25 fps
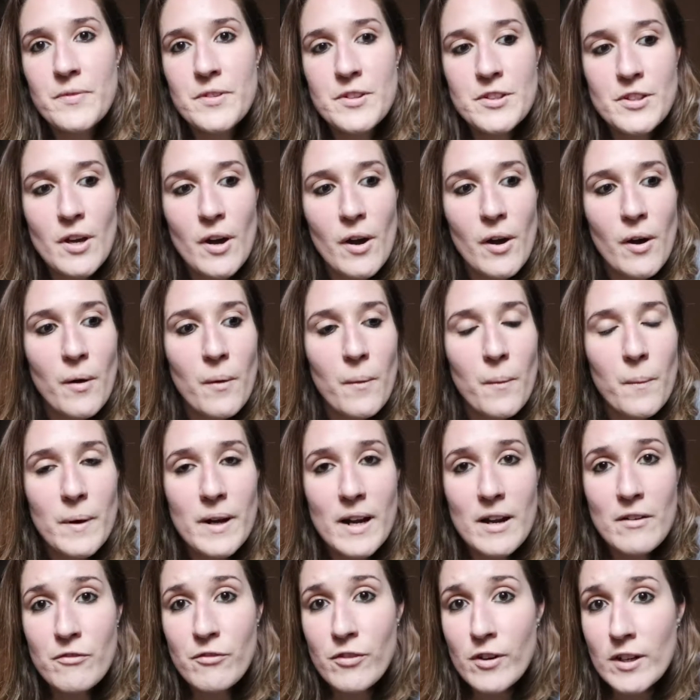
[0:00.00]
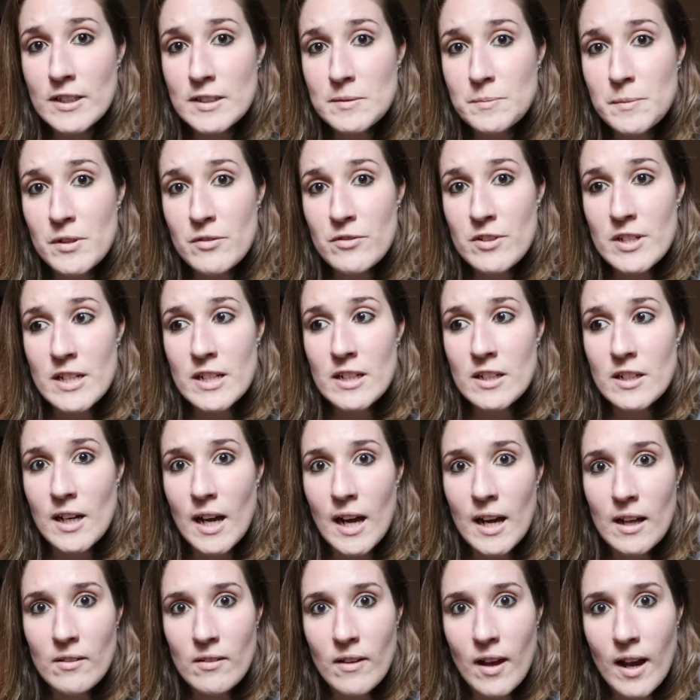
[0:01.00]
So when I first moved here,
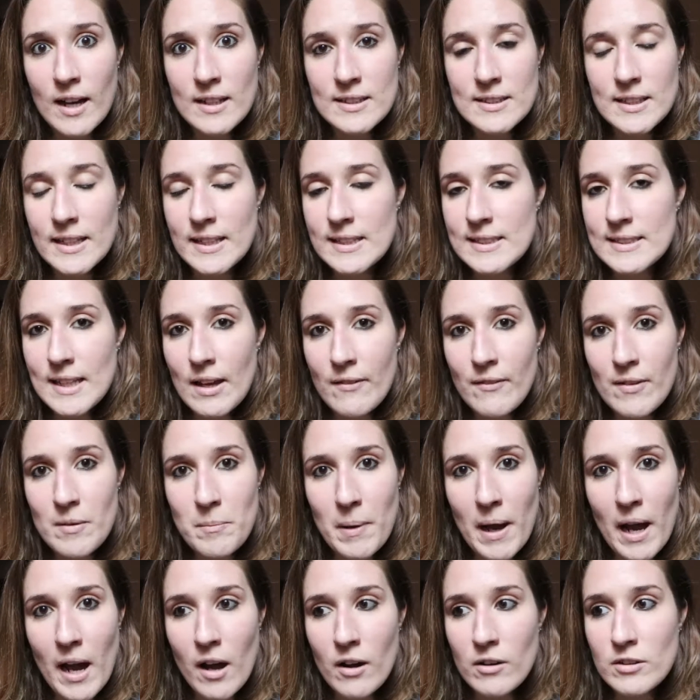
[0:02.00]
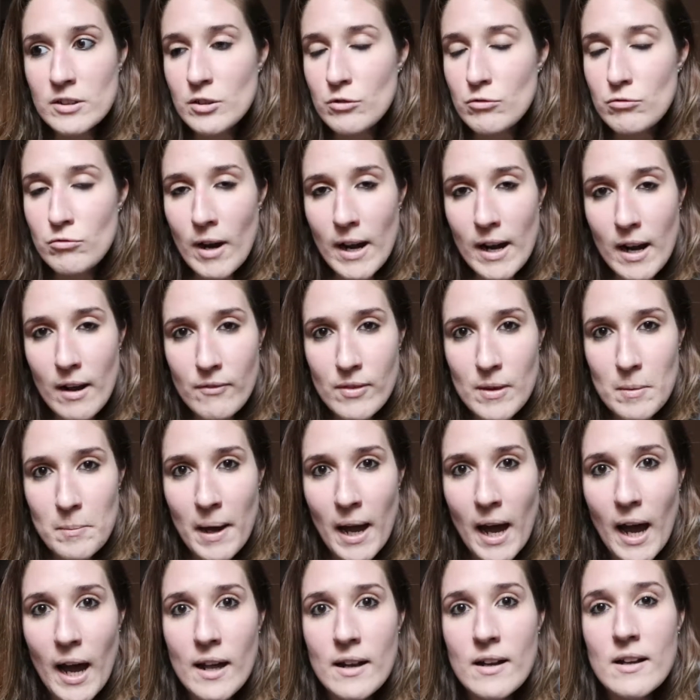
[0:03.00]
I lost like seven pounds right off the
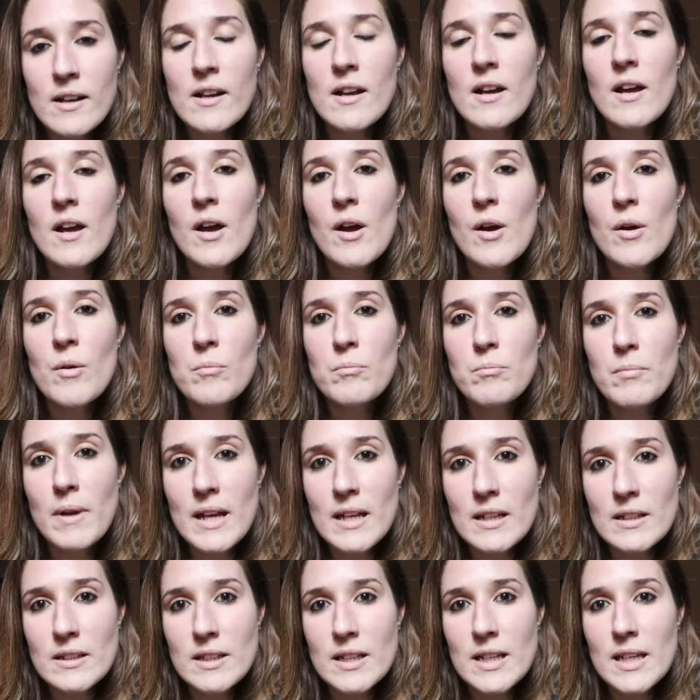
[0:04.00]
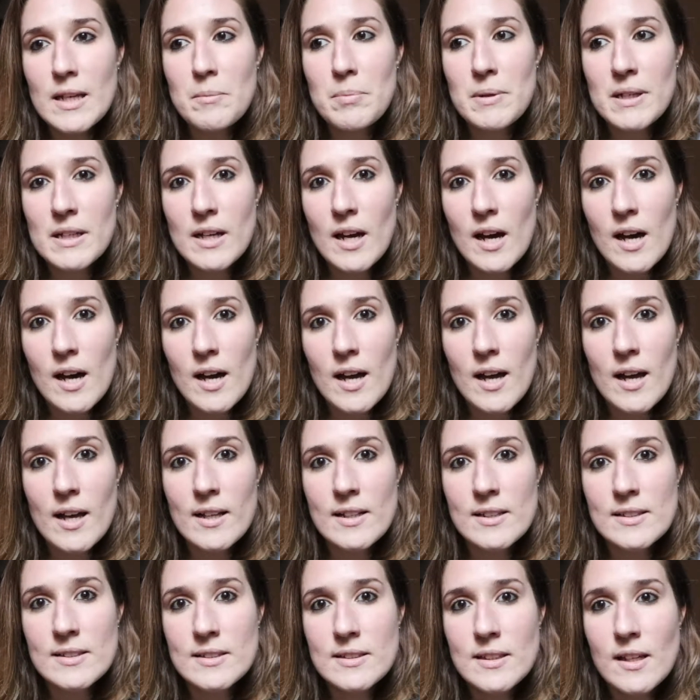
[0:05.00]
bat, mainly
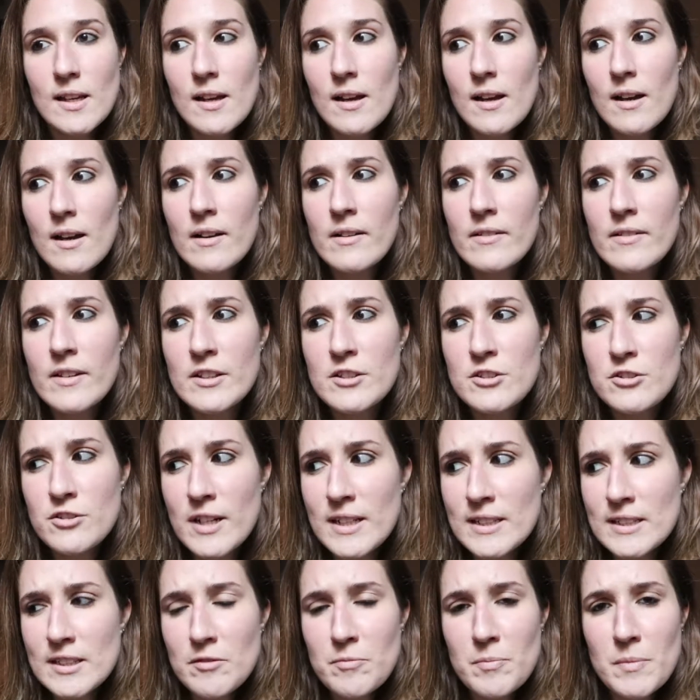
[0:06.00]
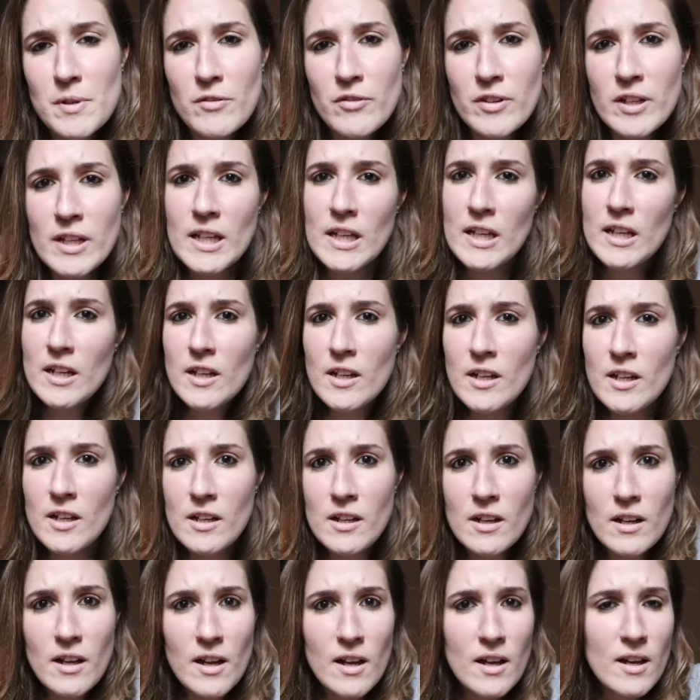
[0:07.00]
because the stress of moving
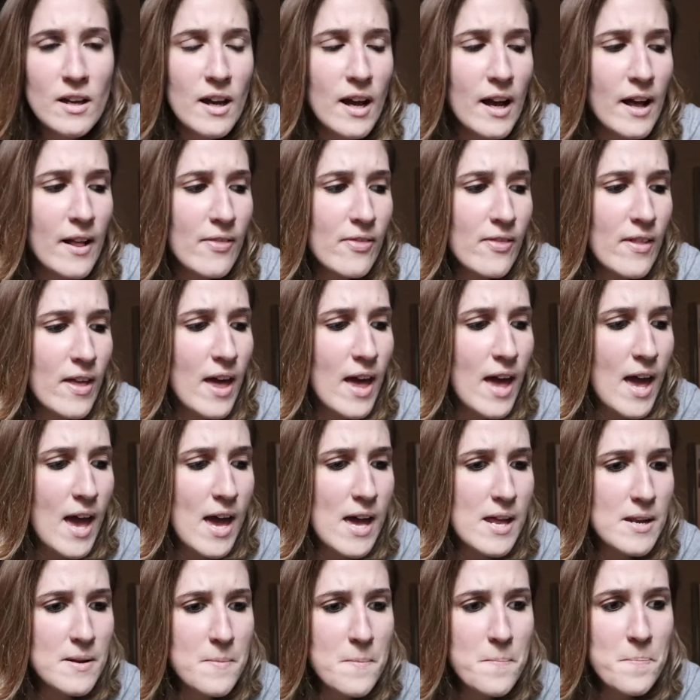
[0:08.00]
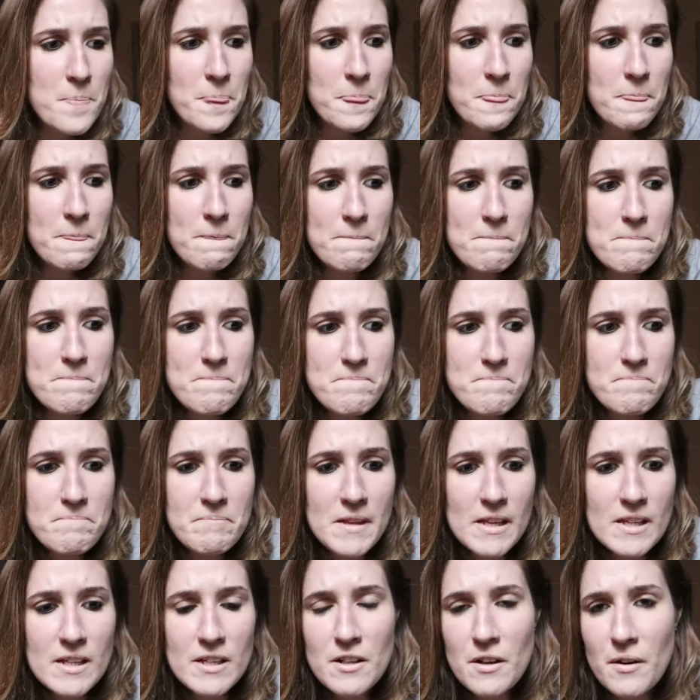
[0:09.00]
here and then
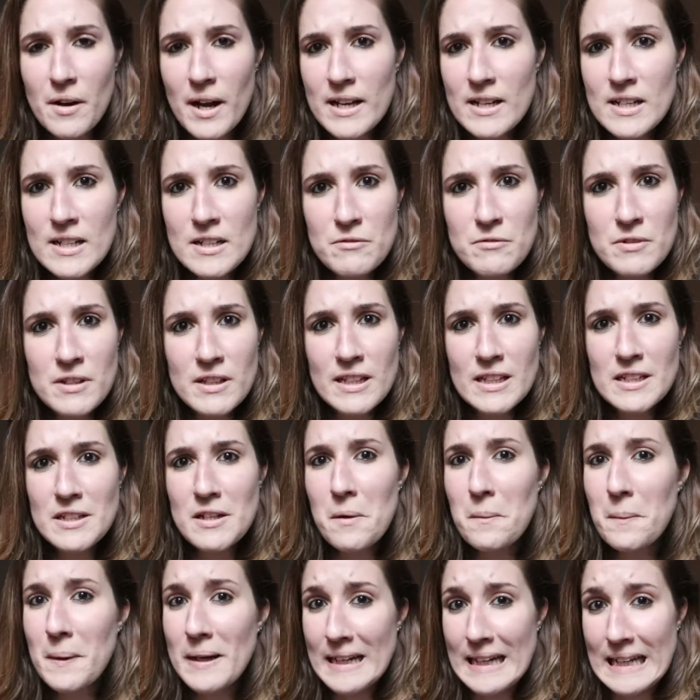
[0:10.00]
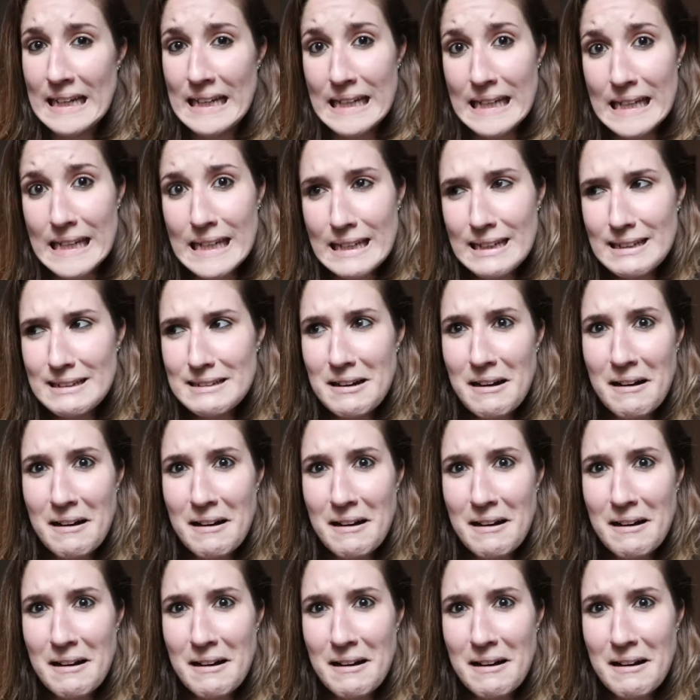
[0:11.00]
you know, I didn't really know where to eat.